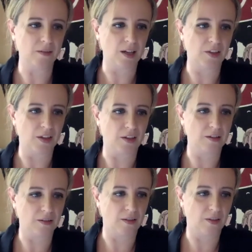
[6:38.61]
I think
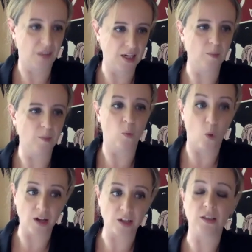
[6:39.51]
thing number
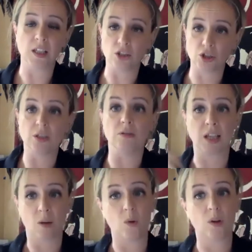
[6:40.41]
one you need to do is
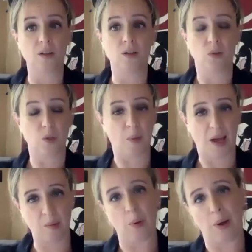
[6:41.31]
get words onto
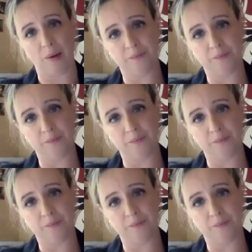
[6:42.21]
paper